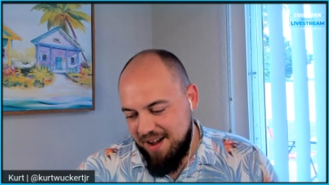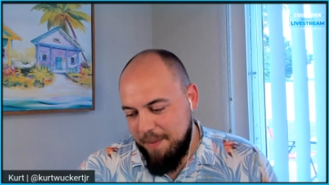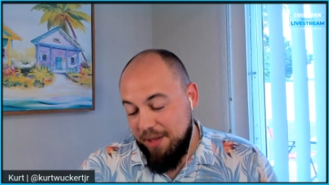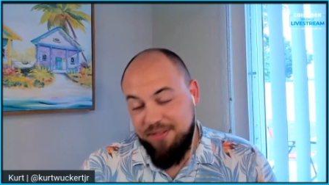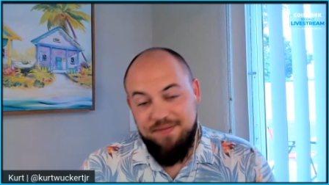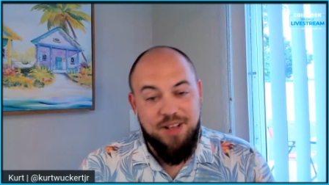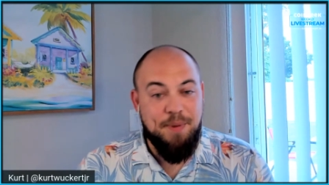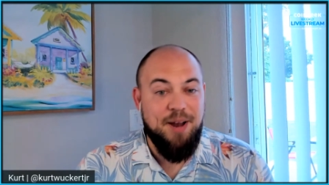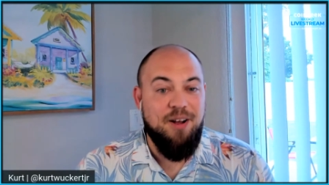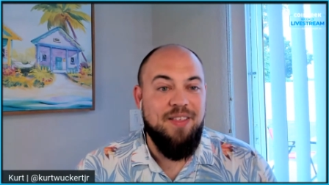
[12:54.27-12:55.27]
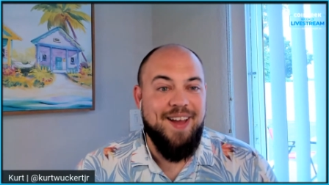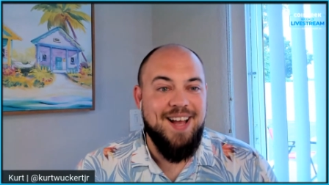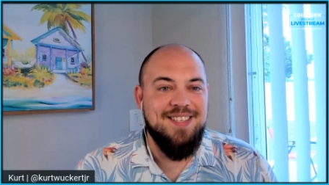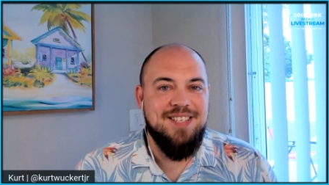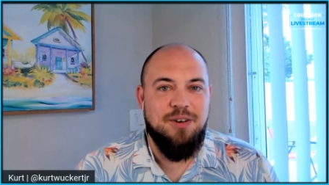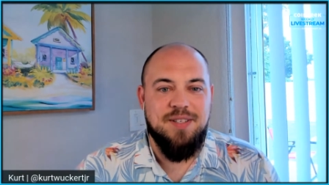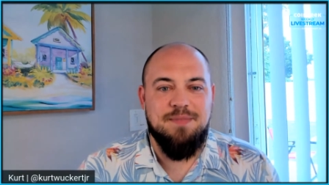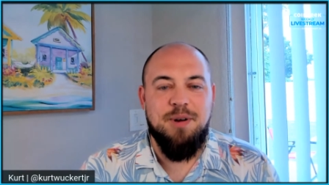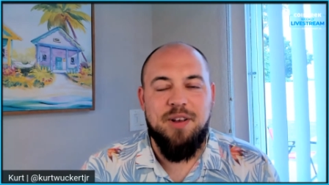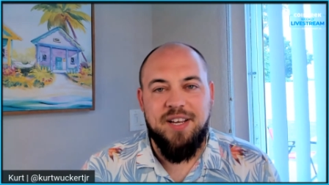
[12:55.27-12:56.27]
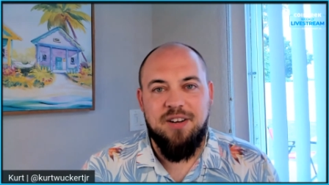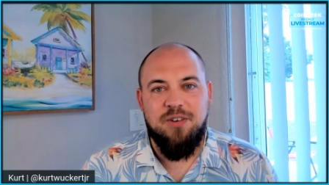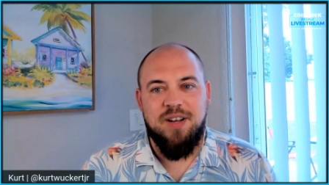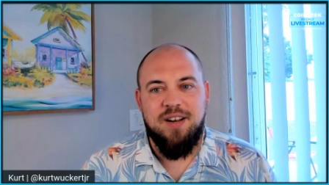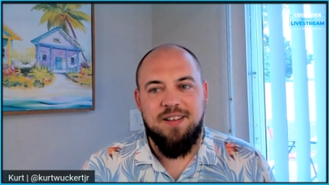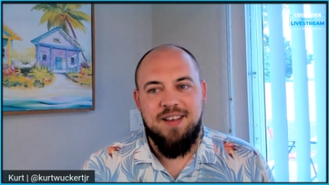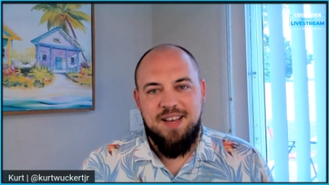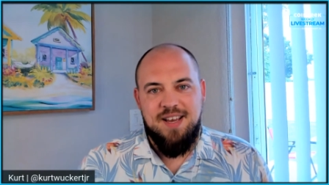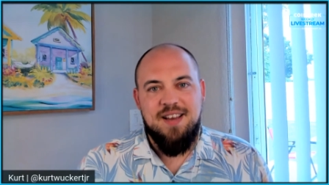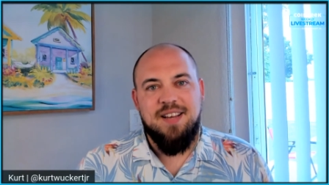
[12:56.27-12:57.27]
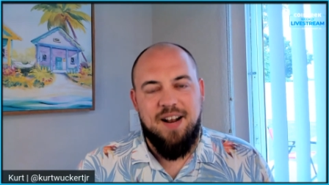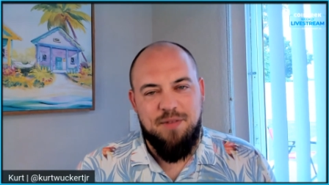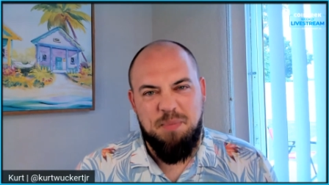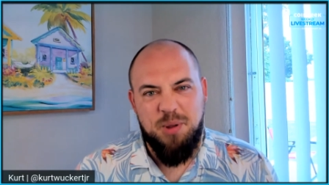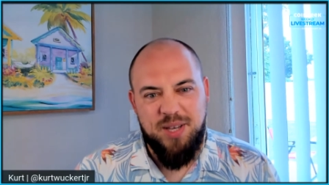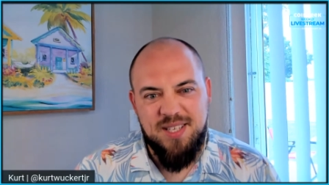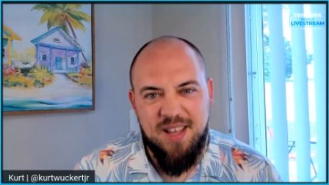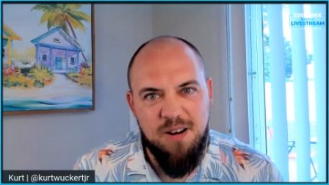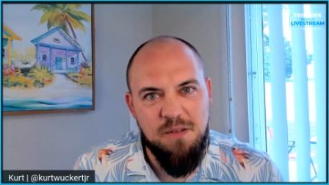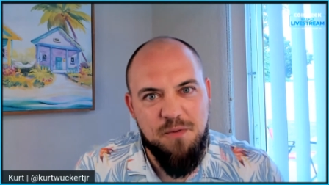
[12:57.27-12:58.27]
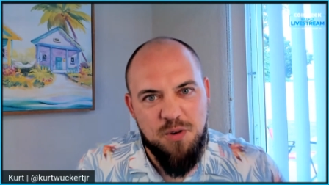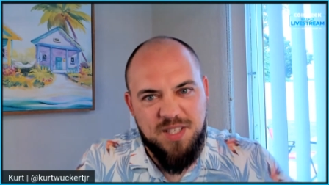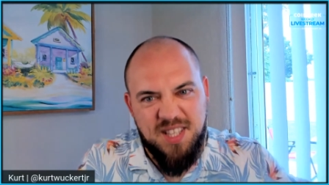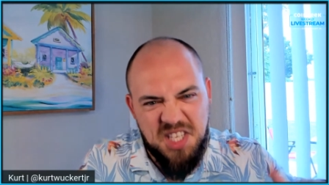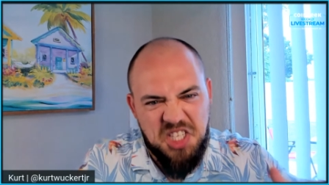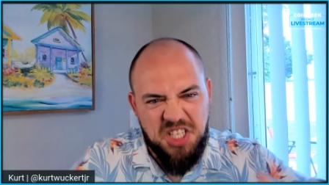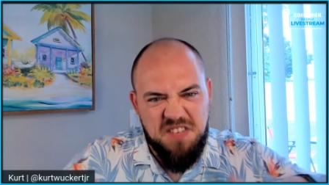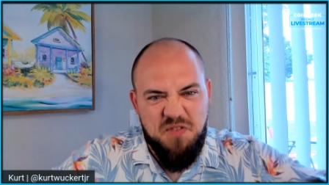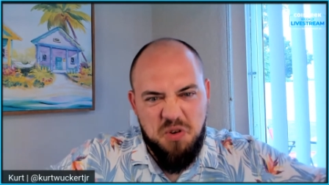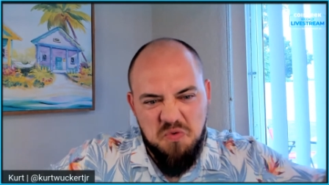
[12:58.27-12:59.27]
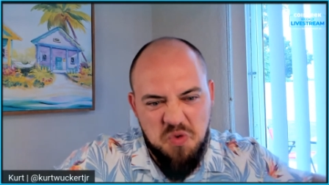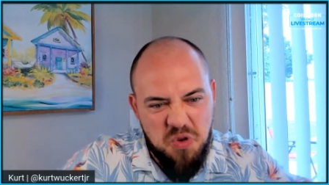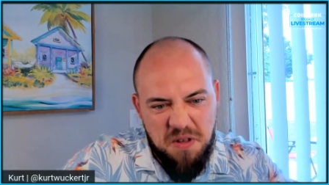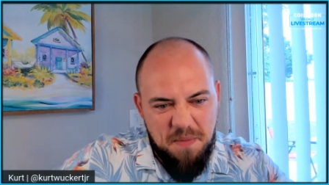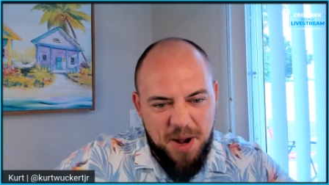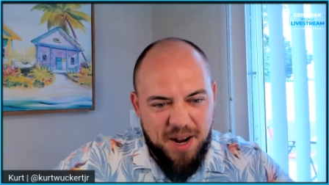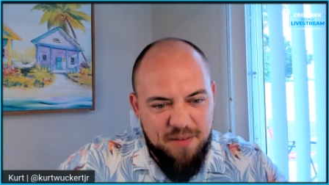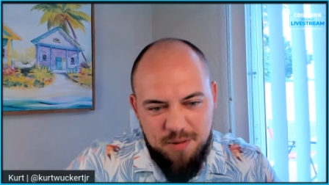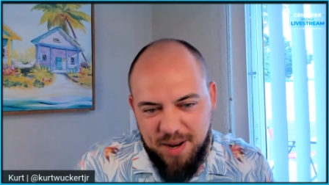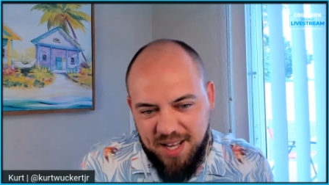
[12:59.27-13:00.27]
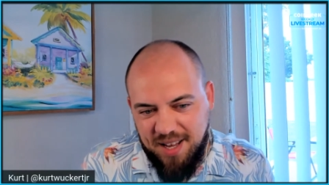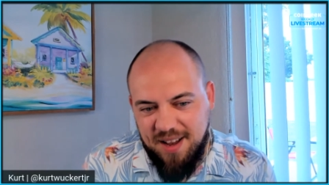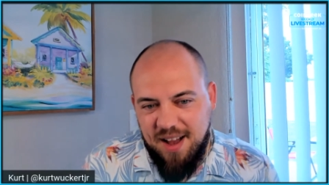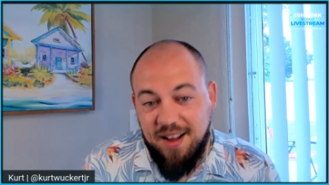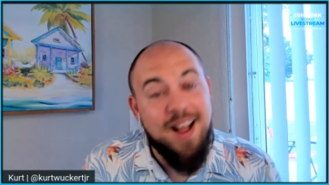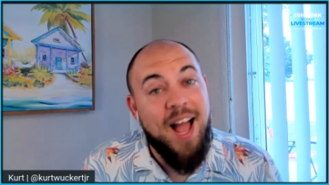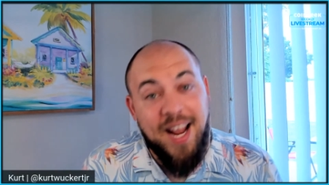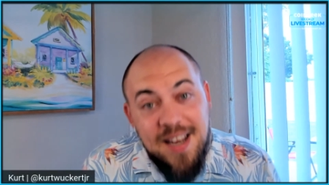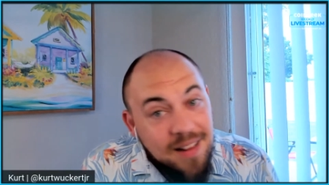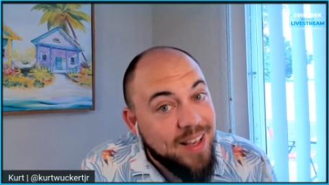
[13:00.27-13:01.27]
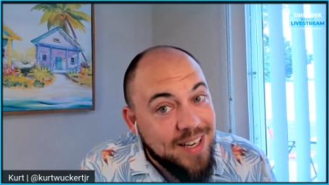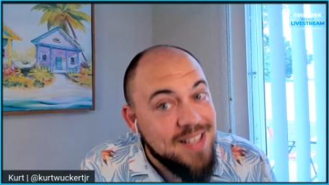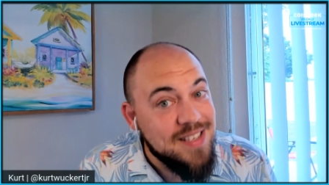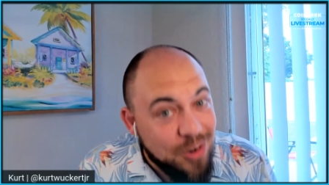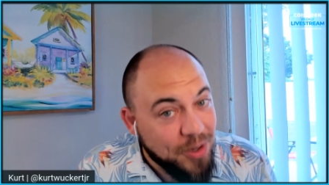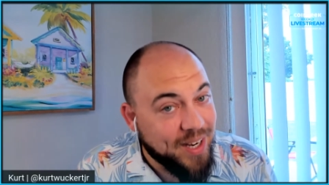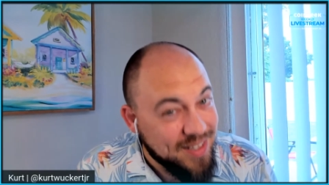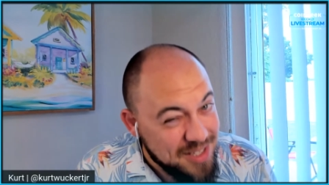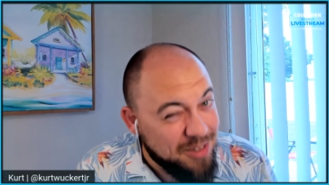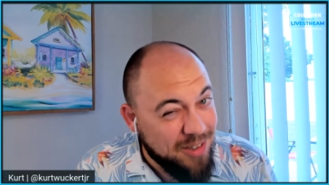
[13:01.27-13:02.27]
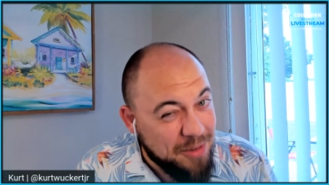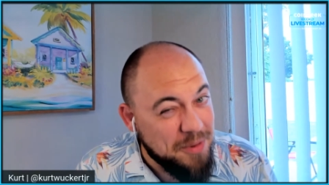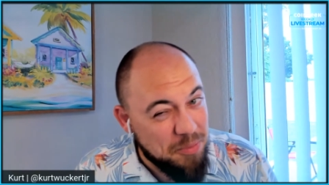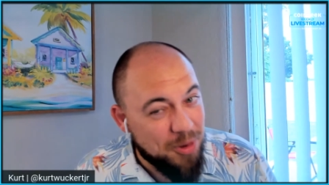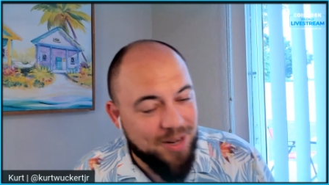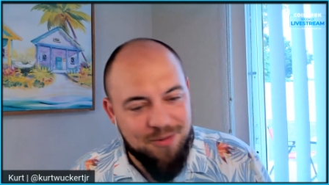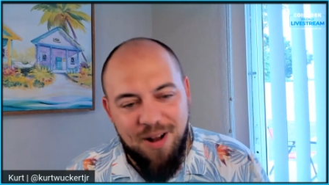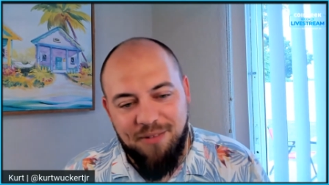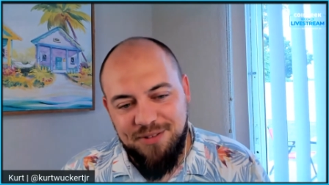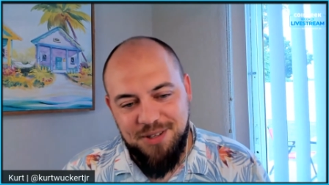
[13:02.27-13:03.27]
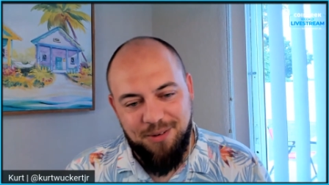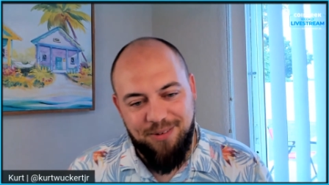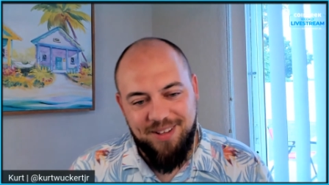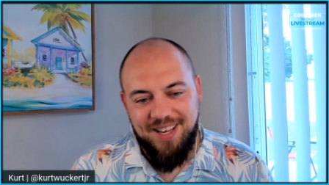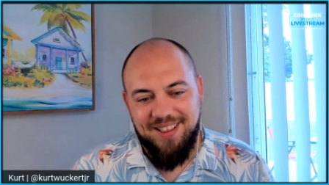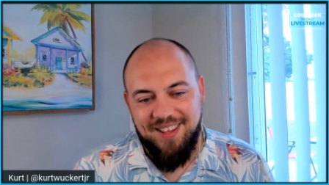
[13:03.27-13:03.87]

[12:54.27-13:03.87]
about all that. So it's probably gonna have the police there enforcing the 6-foot rule among everybody, kind of like in Zurich. Zurich was pretty rough too.